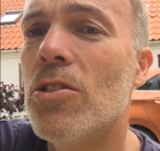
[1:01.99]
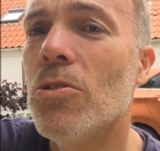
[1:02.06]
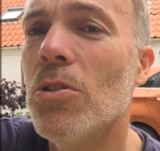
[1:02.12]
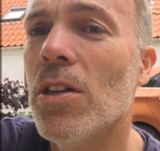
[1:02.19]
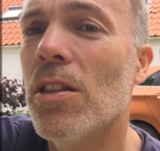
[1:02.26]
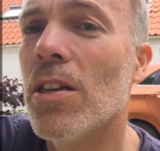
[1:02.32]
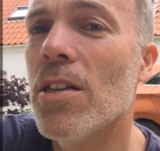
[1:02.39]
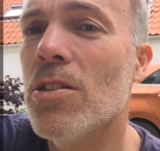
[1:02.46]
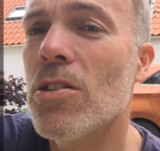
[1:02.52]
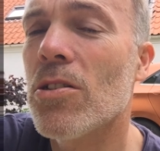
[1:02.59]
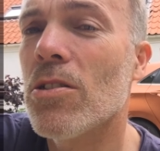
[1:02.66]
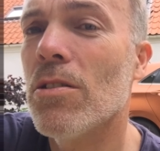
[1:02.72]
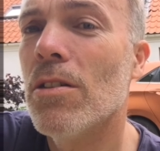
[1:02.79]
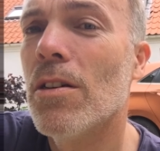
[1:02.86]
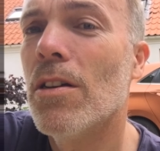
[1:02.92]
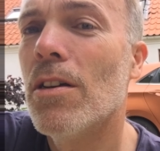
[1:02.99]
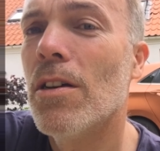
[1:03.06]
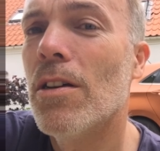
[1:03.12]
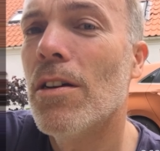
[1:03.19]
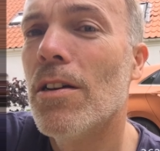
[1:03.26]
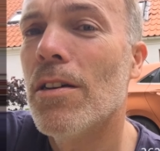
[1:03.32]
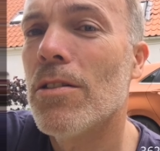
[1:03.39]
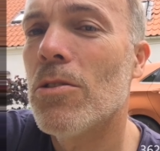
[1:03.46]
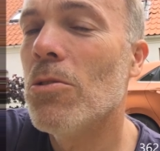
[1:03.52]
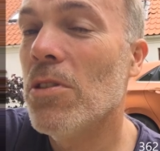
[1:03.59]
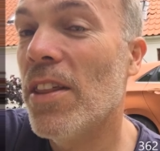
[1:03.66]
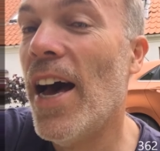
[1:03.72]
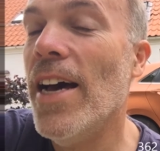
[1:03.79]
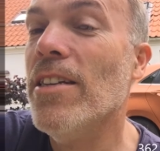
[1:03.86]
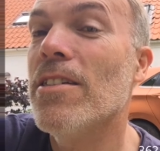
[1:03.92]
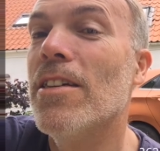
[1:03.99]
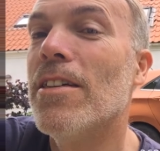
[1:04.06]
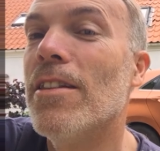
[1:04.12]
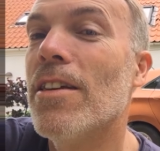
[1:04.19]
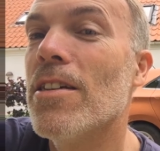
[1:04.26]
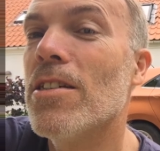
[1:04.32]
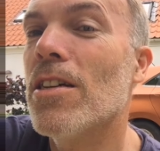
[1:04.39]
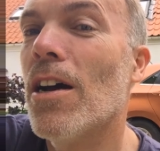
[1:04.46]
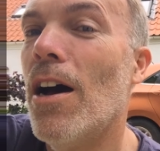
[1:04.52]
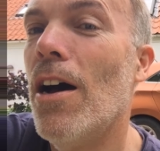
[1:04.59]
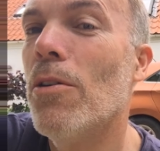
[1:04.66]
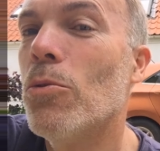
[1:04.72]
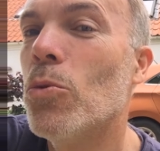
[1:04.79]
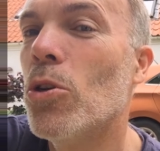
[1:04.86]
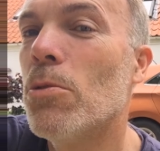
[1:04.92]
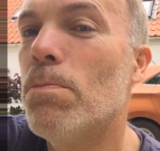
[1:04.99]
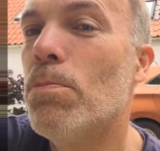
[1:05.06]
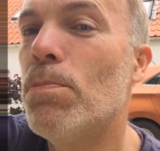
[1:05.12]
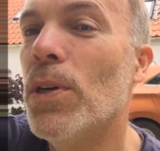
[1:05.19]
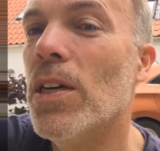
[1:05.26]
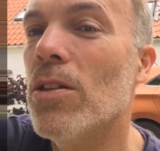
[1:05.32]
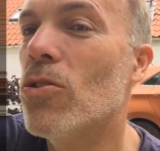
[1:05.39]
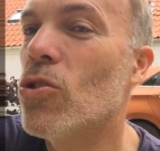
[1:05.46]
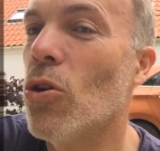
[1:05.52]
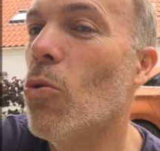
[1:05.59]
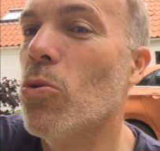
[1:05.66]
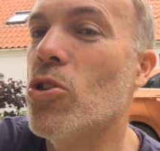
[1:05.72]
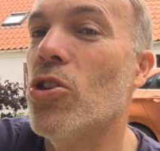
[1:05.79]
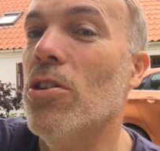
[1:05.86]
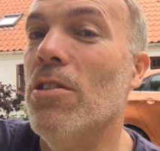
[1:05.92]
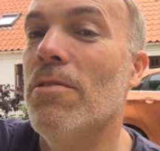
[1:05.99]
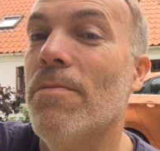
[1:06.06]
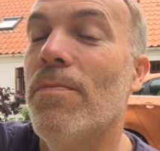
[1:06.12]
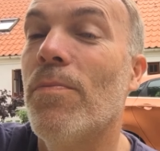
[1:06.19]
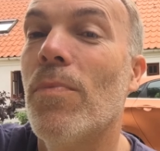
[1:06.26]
Doing that in this car would be torture.